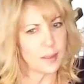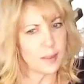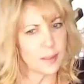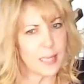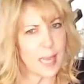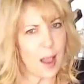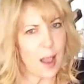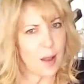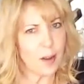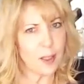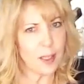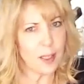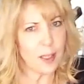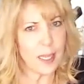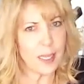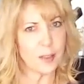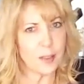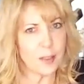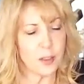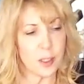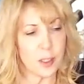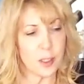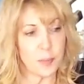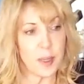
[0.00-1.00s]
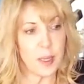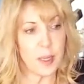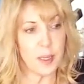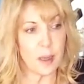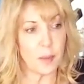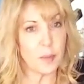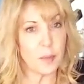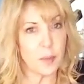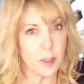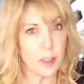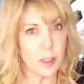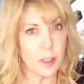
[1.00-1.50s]
calculated shipping,
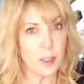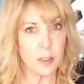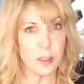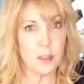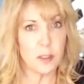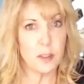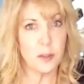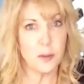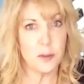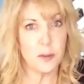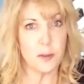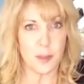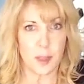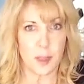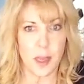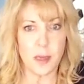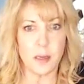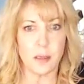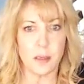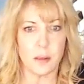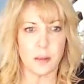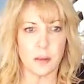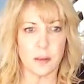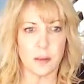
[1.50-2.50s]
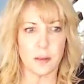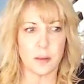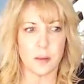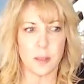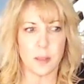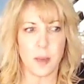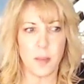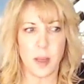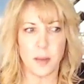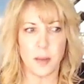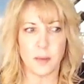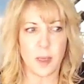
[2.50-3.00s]
I'm going to lose sales.
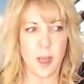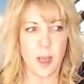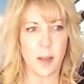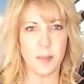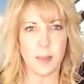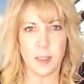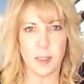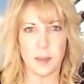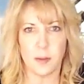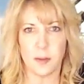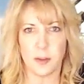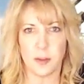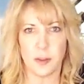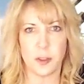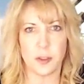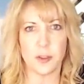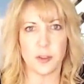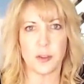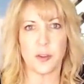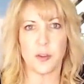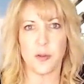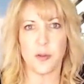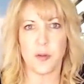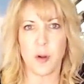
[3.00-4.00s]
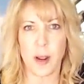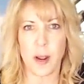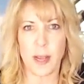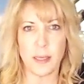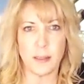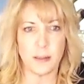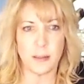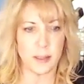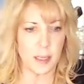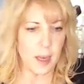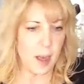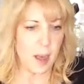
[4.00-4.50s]
Sometimes it's just
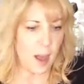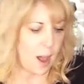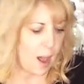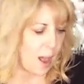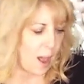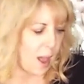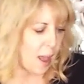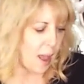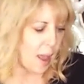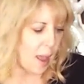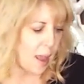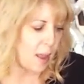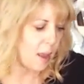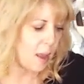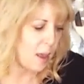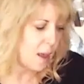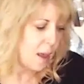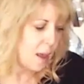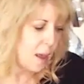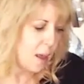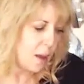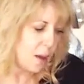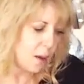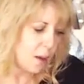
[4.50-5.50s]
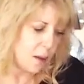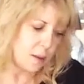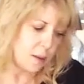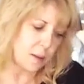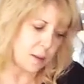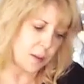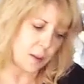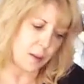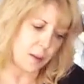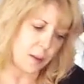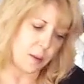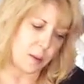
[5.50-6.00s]
crazy high
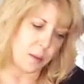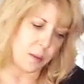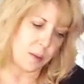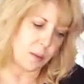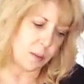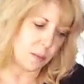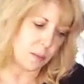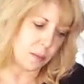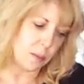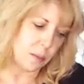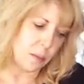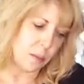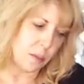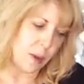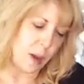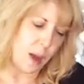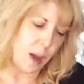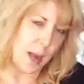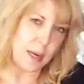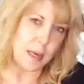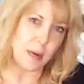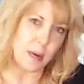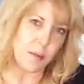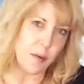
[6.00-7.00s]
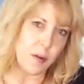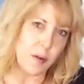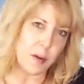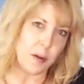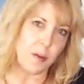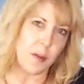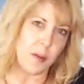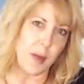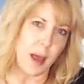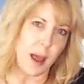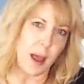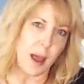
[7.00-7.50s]
so I never
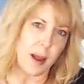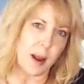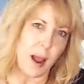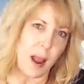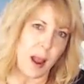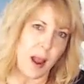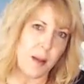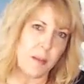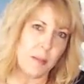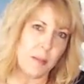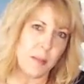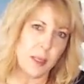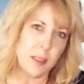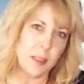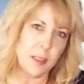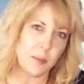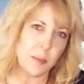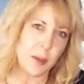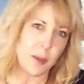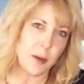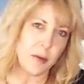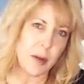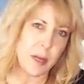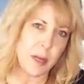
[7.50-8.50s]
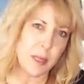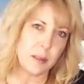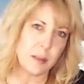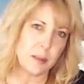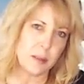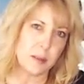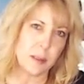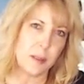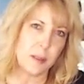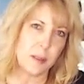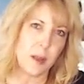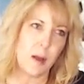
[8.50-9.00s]
do that. I'm
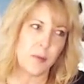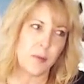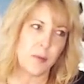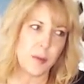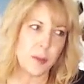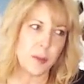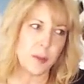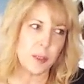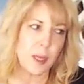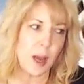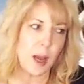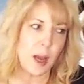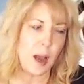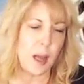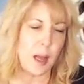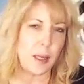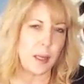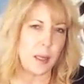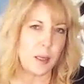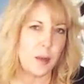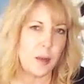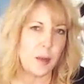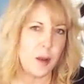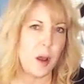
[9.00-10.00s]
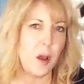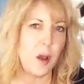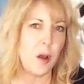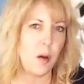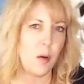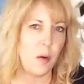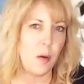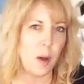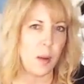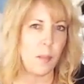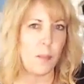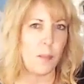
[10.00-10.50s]
experienced enough to kind of
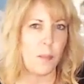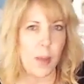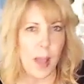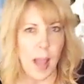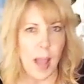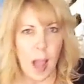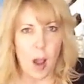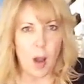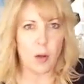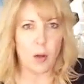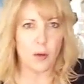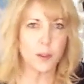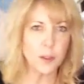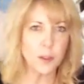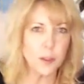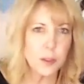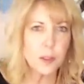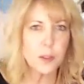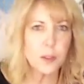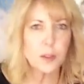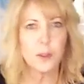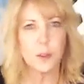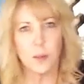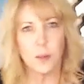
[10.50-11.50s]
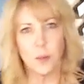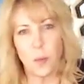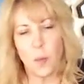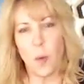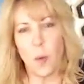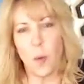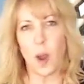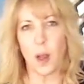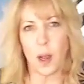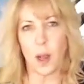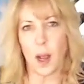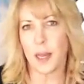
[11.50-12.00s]
know about
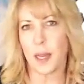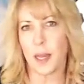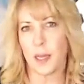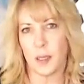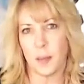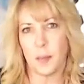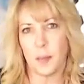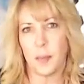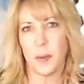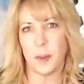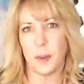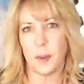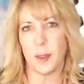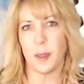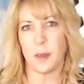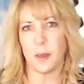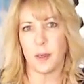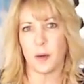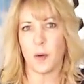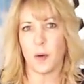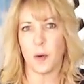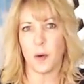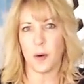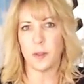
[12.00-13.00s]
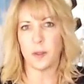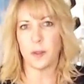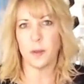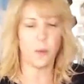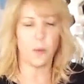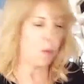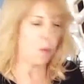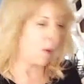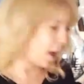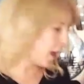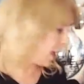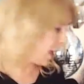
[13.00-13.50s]
what I need to put according to
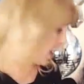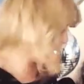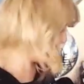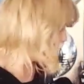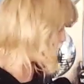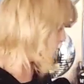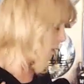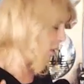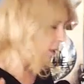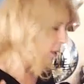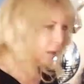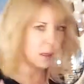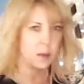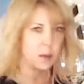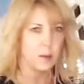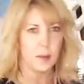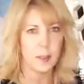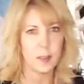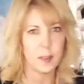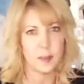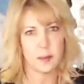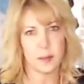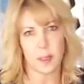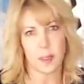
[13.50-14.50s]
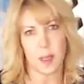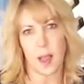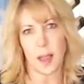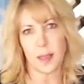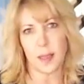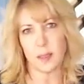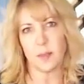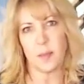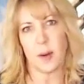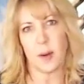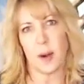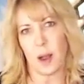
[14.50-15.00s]
weight, you know, and the
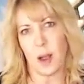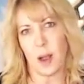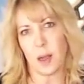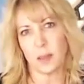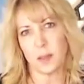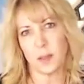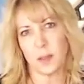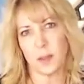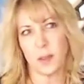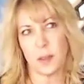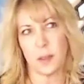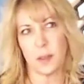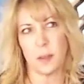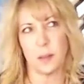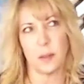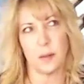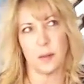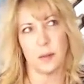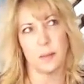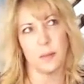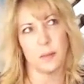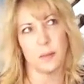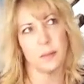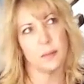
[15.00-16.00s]
size box. So,